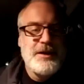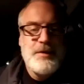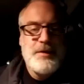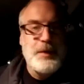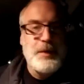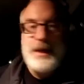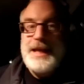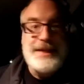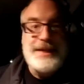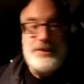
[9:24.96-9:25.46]

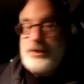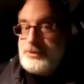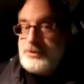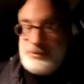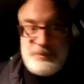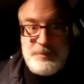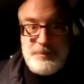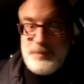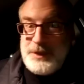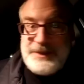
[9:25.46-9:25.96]
But
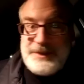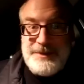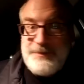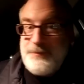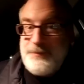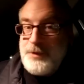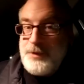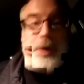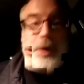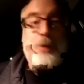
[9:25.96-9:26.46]

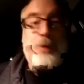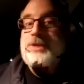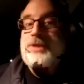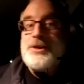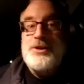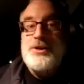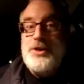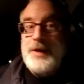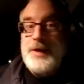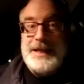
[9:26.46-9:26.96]
for those
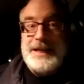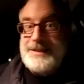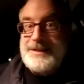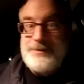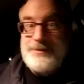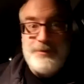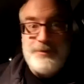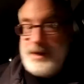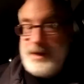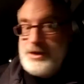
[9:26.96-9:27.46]
that knew it,
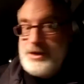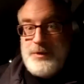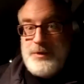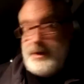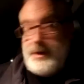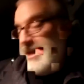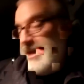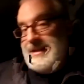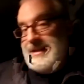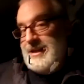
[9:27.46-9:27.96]
we knew
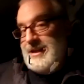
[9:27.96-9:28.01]
it like,